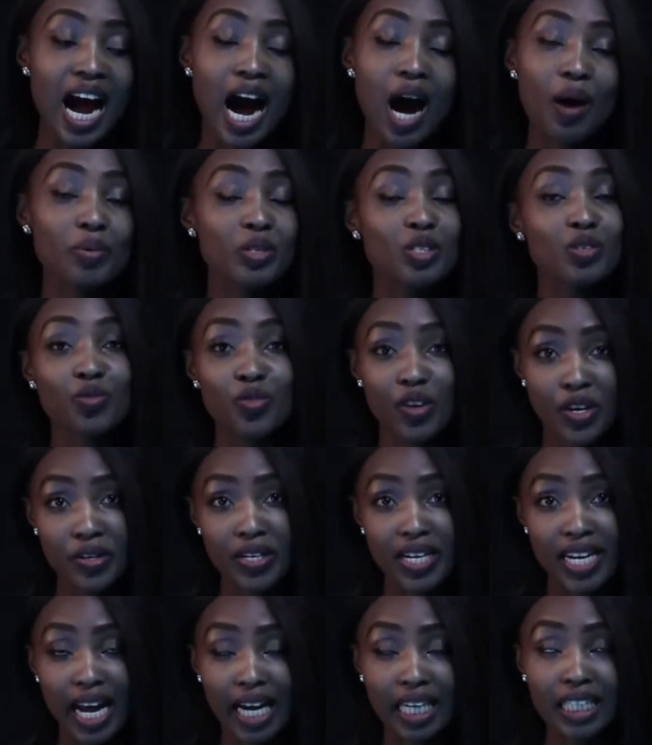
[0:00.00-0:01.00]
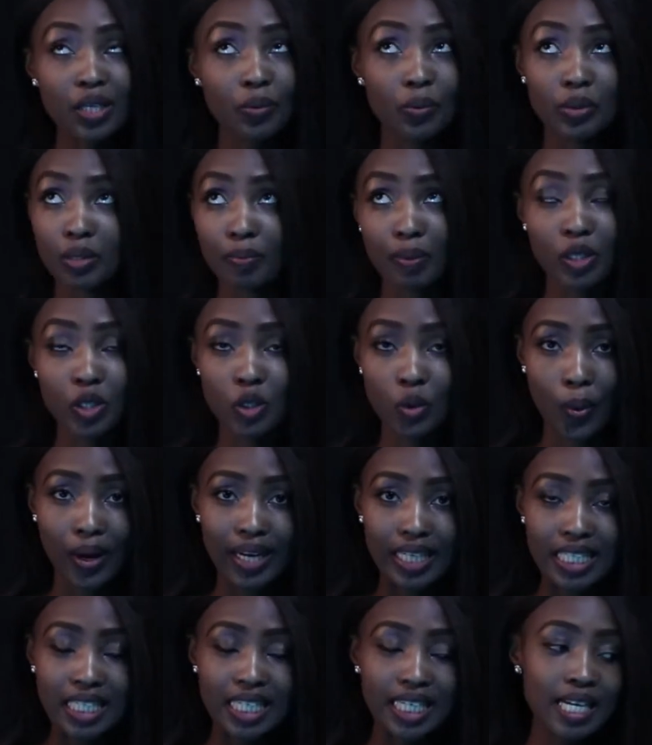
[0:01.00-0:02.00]
I was very young, I was about
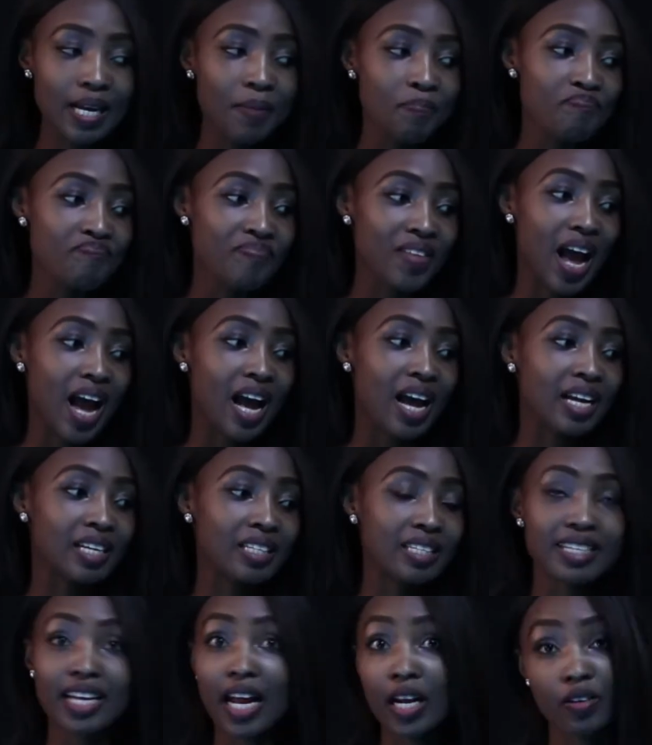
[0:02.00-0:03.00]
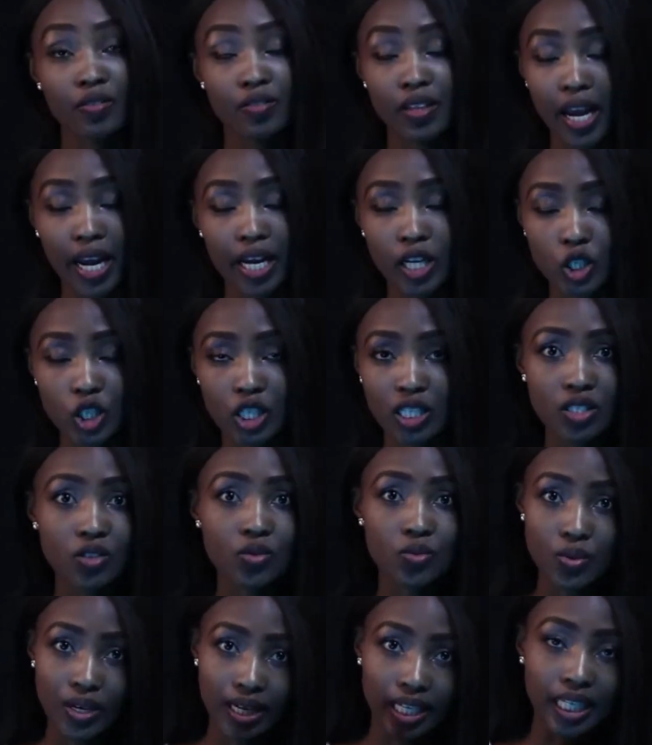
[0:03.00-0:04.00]
20, and none of the agents
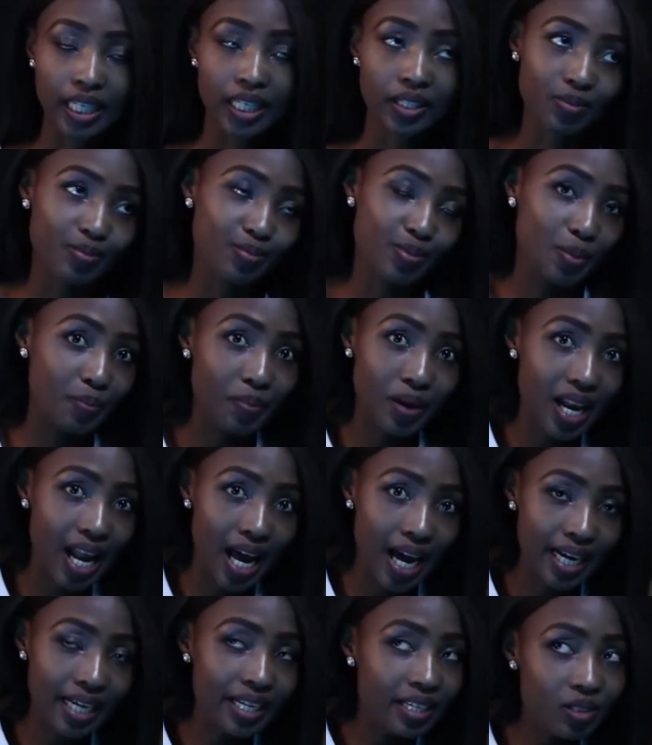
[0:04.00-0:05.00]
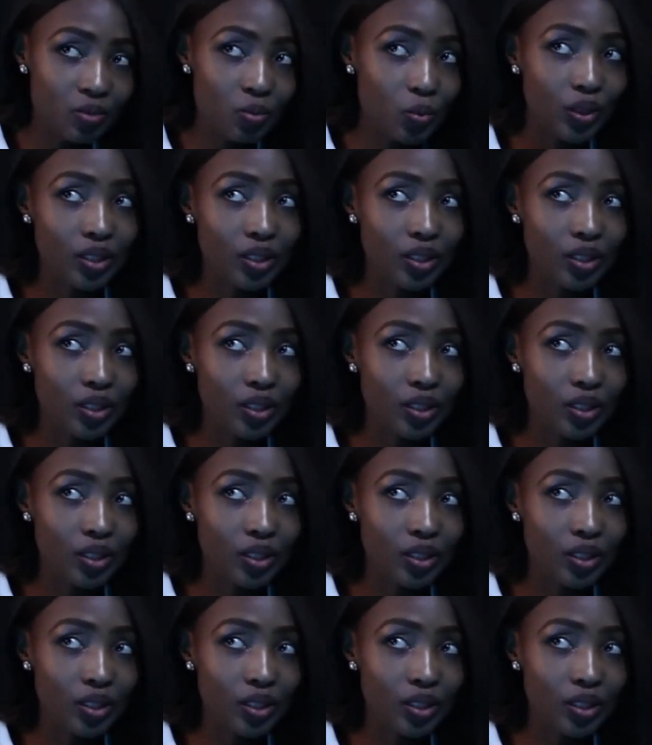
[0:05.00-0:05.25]
really replied.